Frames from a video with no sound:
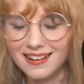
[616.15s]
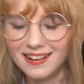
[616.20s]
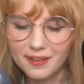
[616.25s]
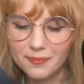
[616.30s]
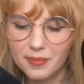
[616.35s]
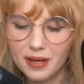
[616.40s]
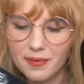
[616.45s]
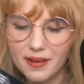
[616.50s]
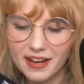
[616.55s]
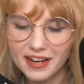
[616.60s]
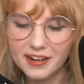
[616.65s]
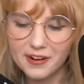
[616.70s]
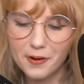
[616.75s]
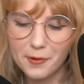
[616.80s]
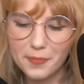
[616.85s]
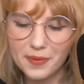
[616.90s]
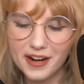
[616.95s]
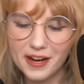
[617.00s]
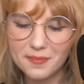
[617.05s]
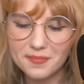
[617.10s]
Maybe I can
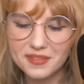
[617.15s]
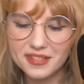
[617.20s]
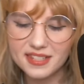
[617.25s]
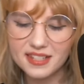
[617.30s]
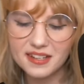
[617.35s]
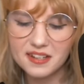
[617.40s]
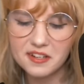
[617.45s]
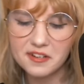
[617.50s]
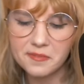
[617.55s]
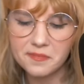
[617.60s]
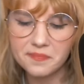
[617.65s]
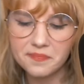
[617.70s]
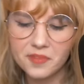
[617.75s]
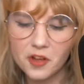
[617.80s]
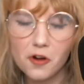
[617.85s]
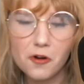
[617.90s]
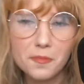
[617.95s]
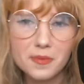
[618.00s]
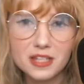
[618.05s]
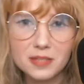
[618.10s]
open up some
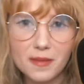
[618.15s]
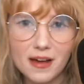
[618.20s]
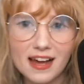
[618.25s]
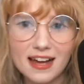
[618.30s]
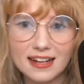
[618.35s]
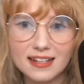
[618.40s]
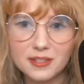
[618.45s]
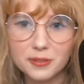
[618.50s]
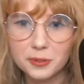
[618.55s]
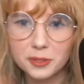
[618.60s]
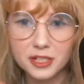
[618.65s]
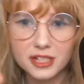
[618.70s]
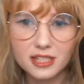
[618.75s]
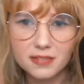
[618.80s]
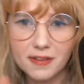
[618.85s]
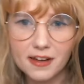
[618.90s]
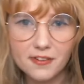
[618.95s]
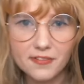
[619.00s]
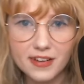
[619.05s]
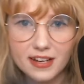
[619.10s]
Opus packs or just
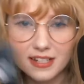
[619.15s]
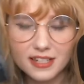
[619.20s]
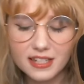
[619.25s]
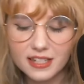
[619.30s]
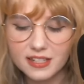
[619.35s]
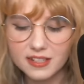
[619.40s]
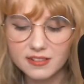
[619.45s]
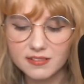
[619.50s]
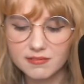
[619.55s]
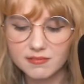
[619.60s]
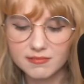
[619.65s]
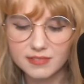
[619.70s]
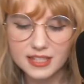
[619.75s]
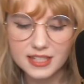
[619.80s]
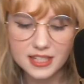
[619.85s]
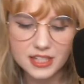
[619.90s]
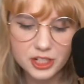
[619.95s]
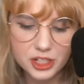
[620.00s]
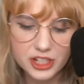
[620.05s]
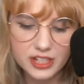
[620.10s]
Final Fantasy
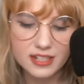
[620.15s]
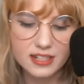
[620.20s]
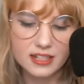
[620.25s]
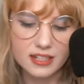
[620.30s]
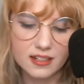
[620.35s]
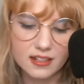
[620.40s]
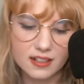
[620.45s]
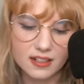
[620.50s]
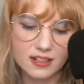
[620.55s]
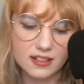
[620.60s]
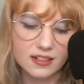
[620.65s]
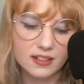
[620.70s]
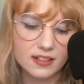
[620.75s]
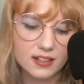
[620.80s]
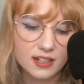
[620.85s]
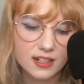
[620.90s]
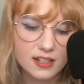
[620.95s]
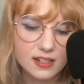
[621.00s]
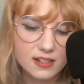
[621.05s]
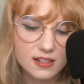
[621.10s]
TCG
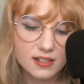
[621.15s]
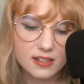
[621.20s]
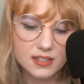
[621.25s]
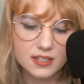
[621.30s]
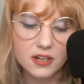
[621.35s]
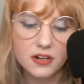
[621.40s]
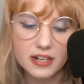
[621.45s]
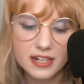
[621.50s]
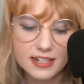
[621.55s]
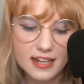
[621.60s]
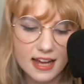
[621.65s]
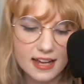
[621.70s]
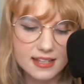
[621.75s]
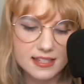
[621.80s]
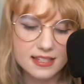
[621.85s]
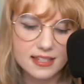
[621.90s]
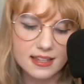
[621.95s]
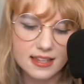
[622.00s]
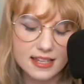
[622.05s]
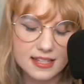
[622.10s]
starting
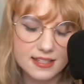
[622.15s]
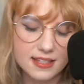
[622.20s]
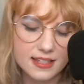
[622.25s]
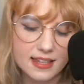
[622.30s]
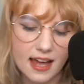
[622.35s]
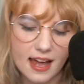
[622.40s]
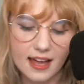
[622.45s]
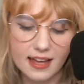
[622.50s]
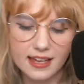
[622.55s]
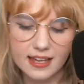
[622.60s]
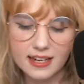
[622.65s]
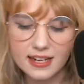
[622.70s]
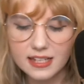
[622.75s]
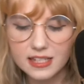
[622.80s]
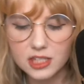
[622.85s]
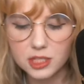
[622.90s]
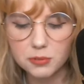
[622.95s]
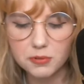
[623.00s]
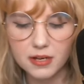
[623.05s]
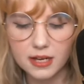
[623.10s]
decks and things like that. Get
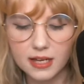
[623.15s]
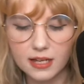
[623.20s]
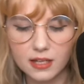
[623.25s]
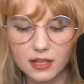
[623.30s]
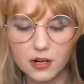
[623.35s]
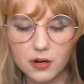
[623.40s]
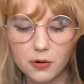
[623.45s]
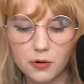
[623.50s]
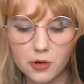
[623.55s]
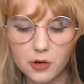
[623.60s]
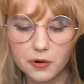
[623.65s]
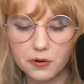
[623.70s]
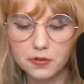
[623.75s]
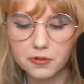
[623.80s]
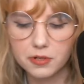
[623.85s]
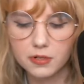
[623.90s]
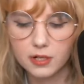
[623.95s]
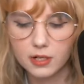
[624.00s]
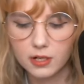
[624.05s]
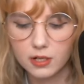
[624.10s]
into it, you know,
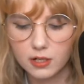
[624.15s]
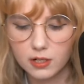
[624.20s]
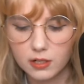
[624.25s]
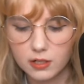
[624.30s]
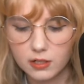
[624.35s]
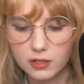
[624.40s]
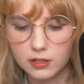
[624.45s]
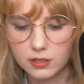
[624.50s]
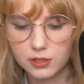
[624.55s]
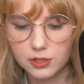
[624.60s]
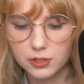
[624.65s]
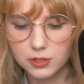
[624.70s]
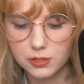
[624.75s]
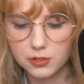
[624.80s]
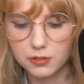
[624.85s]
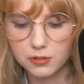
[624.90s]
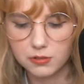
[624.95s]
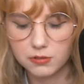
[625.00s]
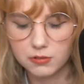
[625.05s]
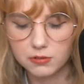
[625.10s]
go
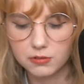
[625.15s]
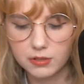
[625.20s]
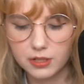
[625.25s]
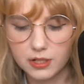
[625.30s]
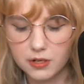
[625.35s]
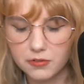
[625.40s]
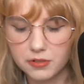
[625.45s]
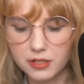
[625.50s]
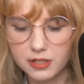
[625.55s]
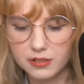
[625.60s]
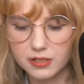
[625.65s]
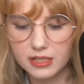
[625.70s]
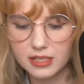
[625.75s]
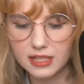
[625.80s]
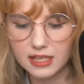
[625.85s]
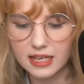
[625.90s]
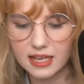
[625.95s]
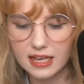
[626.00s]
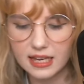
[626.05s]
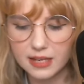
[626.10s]
to, you know, you just
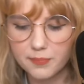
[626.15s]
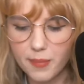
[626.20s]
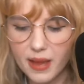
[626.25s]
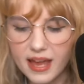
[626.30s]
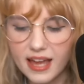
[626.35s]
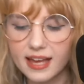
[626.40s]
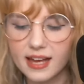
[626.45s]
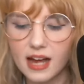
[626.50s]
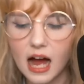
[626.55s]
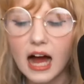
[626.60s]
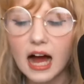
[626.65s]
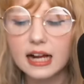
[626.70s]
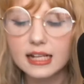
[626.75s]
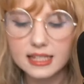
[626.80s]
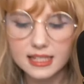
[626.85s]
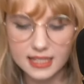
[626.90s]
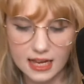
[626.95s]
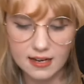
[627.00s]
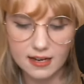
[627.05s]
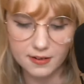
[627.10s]
like make
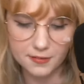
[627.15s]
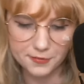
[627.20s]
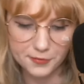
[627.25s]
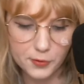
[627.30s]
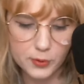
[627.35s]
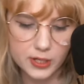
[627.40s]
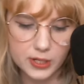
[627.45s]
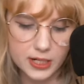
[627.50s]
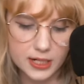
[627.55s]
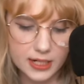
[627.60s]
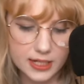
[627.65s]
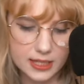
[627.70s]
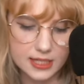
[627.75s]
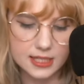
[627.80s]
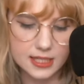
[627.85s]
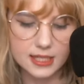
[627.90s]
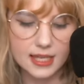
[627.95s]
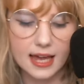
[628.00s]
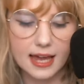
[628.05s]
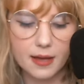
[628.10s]
content for
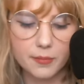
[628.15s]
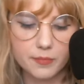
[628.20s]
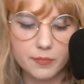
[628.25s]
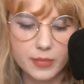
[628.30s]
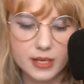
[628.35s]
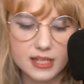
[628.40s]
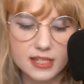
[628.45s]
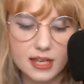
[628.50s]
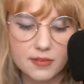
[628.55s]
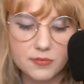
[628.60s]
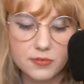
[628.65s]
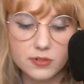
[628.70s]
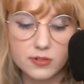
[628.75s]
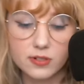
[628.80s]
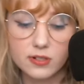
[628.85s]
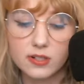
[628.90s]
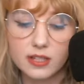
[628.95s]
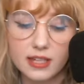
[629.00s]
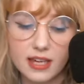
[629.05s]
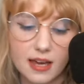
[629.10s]
this game because I
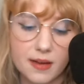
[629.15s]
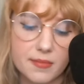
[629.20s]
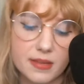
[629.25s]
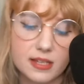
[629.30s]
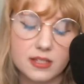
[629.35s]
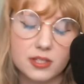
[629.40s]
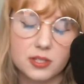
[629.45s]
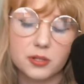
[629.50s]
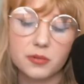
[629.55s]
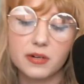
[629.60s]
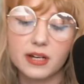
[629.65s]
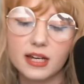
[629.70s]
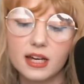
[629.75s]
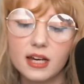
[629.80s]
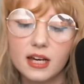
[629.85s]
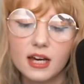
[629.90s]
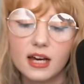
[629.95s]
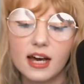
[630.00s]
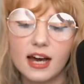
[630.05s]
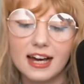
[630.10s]
really am into it.
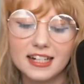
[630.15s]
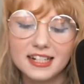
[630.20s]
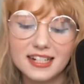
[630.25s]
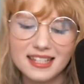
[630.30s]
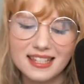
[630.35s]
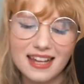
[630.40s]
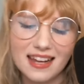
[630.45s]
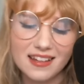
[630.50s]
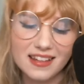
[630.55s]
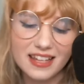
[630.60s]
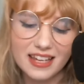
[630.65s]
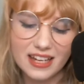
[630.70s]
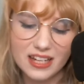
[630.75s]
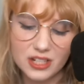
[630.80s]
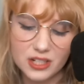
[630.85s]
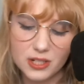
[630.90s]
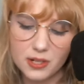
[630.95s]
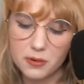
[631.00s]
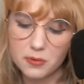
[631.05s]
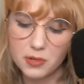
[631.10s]
I just sadly
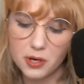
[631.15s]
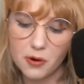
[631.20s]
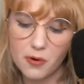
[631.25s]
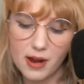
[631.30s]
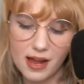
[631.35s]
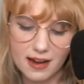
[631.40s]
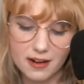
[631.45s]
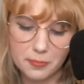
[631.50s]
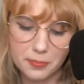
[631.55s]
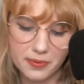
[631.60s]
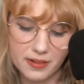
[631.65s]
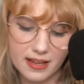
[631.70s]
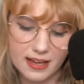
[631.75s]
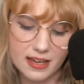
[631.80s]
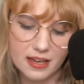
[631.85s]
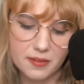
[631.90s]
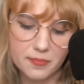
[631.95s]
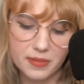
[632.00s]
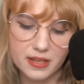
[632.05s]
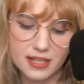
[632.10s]
don't know how to play
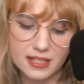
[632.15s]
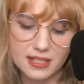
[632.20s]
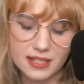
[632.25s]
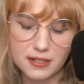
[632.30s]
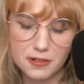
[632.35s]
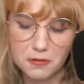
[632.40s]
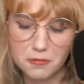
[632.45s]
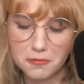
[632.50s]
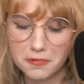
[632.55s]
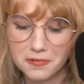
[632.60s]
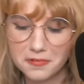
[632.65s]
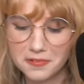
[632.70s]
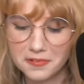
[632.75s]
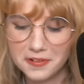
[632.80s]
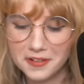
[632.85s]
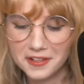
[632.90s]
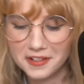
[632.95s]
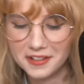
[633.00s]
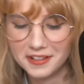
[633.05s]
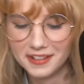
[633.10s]
it because I don't,
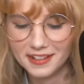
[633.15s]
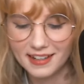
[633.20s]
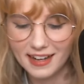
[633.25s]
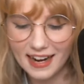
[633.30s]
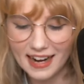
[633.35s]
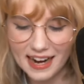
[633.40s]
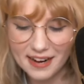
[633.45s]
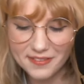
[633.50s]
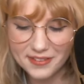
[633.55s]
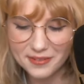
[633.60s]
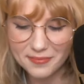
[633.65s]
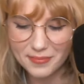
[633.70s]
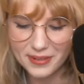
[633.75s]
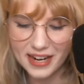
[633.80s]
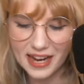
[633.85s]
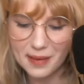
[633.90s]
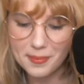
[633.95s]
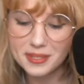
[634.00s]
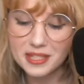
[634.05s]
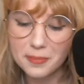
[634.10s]
I haven't been
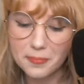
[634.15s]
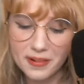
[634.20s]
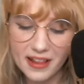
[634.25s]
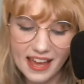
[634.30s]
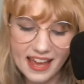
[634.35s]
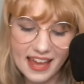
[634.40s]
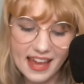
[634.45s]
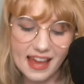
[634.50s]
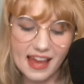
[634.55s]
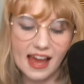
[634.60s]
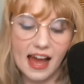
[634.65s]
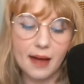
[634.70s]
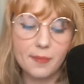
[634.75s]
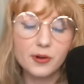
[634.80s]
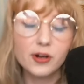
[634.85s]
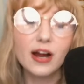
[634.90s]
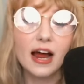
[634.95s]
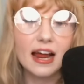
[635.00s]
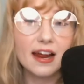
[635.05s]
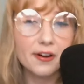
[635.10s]
able to play it.
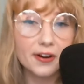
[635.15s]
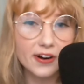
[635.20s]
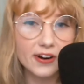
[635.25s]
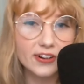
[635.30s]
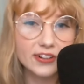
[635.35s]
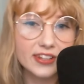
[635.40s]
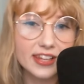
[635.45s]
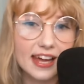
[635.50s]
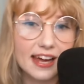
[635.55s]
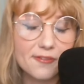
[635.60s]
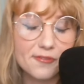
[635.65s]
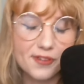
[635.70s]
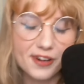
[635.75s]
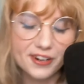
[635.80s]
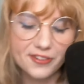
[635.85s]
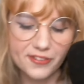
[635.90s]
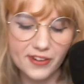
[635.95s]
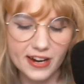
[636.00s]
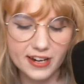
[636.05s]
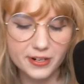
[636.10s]
I currently have
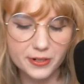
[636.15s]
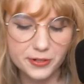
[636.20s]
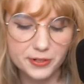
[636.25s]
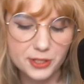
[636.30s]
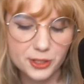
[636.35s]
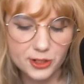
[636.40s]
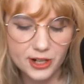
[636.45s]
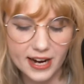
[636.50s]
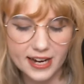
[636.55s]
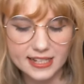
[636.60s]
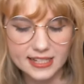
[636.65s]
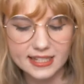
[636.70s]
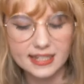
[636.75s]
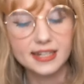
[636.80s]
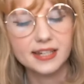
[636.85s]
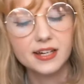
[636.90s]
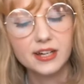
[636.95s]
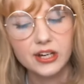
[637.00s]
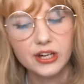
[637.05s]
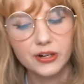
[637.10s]
one friend who's trying
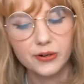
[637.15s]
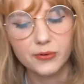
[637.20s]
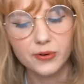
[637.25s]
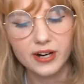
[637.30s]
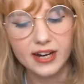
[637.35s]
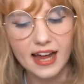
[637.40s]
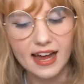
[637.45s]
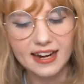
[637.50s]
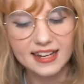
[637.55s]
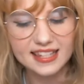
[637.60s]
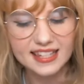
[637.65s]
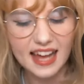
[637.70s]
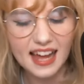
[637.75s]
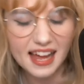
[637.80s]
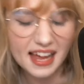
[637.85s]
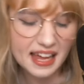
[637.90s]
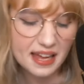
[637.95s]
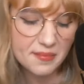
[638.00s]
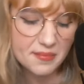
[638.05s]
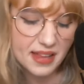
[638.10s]
to work out a
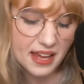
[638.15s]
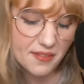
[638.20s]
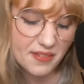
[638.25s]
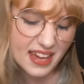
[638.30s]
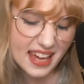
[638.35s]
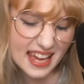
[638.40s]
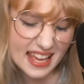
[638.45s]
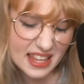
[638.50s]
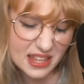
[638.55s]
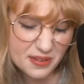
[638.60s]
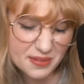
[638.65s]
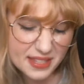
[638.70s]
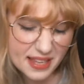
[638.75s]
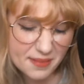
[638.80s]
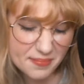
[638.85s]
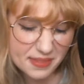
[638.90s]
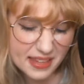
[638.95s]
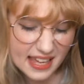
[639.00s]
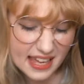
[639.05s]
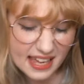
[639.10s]
time that we can do
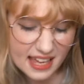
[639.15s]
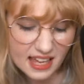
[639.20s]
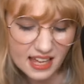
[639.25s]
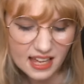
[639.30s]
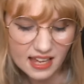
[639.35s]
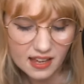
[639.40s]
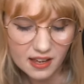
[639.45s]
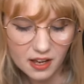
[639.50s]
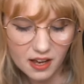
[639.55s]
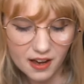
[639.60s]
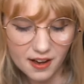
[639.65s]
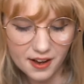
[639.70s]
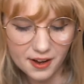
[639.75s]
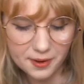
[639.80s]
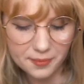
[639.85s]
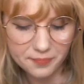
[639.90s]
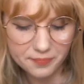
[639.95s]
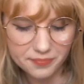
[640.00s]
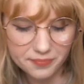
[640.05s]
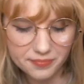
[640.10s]
something.
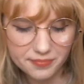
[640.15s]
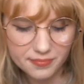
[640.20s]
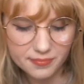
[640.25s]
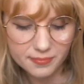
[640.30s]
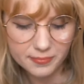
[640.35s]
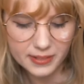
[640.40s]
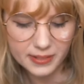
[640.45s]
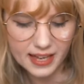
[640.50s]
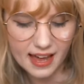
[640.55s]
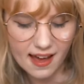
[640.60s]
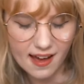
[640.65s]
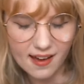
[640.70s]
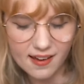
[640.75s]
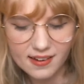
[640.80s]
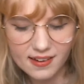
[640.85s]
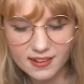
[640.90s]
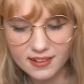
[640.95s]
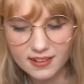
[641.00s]
But yeah.